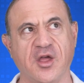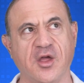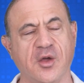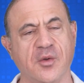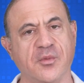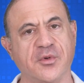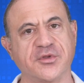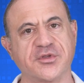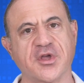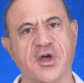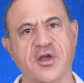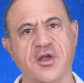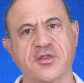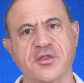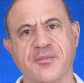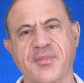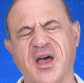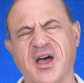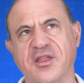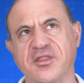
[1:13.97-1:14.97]
We'll talk
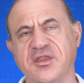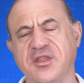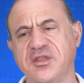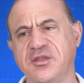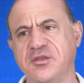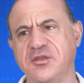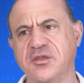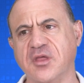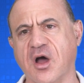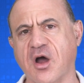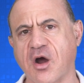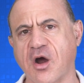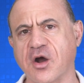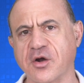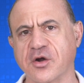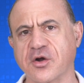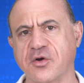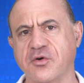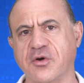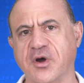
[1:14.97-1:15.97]
about the, the
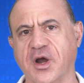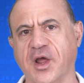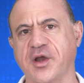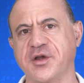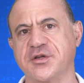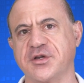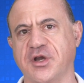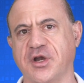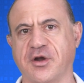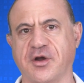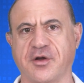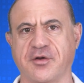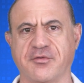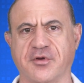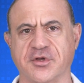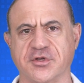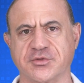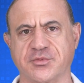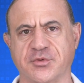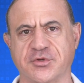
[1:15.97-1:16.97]
harder core engineering roles,